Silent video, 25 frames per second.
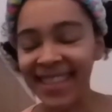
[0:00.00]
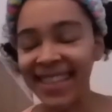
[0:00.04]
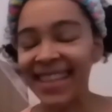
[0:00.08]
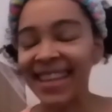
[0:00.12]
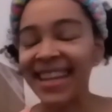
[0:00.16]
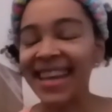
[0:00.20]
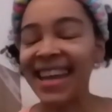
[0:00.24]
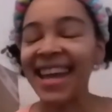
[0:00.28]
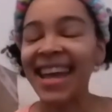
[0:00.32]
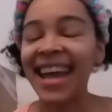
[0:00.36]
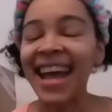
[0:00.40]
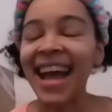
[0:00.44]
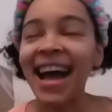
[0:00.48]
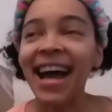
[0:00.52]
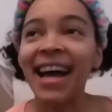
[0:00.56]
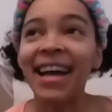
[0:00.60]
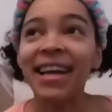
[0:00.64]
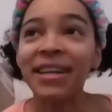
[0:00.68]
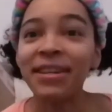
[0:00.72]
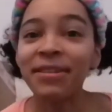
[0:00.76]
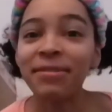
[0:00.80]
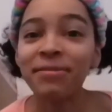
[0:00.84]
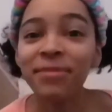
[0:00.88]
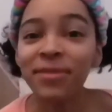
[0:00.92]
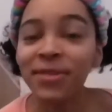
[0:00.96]
Today I
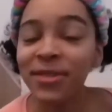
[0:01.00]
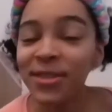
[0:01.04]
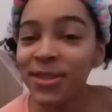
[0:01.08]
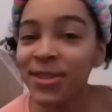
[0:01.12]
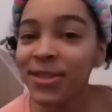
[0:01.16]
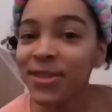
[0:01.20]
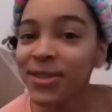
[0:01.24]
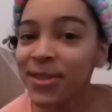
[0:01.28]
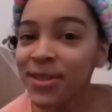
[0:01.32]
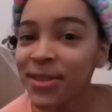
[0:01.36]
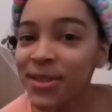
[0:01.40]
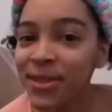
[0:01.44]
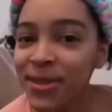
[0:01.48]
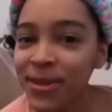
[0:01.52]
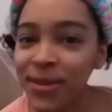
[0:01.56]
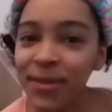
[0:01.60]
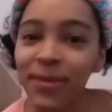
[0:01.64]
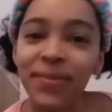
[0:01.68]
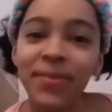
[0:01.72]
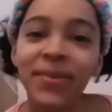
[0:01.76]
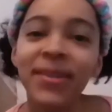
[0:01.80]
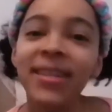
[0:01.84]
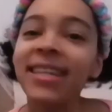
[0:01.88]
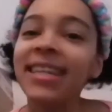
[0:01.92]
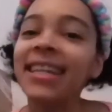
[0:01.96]
am
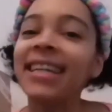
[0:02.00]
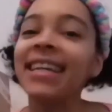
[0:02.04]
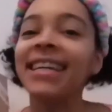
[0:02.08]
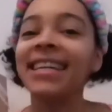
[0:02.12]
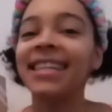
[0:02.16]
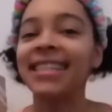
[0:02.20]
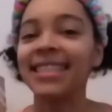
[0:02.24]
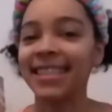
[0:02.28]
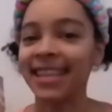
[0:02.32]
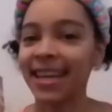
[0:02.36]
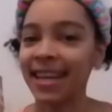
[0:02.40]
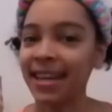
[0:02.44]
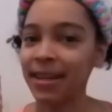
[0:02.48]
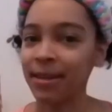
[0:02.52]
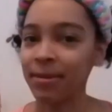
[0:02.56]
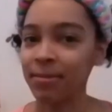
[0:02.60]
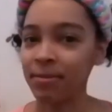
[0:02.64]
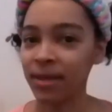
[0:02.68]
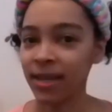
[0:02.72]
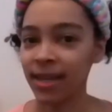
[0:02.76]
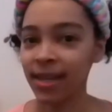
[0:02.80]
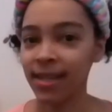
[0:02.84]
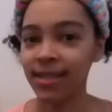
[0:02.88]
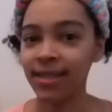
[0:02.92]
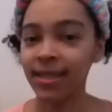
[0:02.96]
super excited
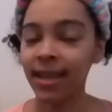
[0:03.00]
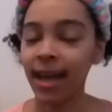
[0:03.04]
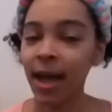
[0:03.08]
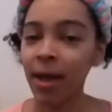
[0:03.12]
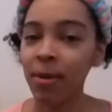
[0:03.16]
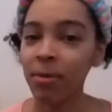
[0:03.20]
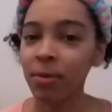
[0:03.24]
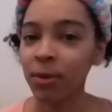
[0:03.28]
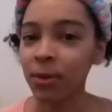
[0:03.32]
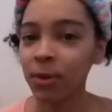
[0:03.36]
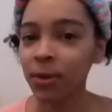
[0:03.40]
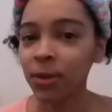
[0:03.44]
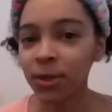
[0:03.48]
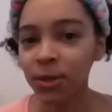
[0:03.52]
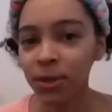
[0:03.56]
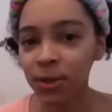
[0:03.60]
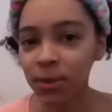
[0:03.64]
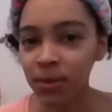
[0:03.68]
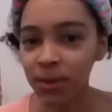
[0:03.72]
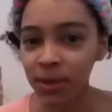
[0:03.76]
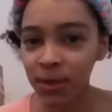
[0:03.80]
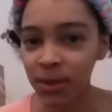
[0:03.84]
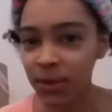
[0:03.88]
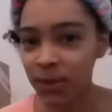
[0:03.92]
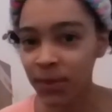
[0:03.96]
because I'm going to
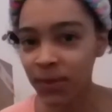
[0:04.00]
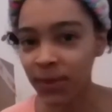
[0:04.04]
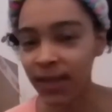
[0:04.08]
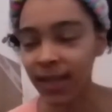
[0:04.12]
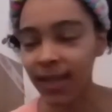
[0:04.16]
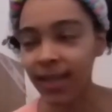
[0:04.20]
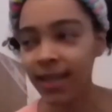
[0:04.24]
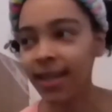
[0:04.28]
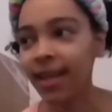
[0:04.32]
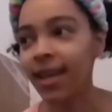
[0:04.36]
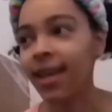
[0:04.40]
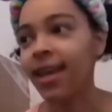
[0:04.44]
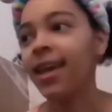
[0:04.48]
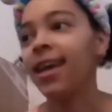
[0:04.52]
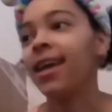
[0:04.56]
be doing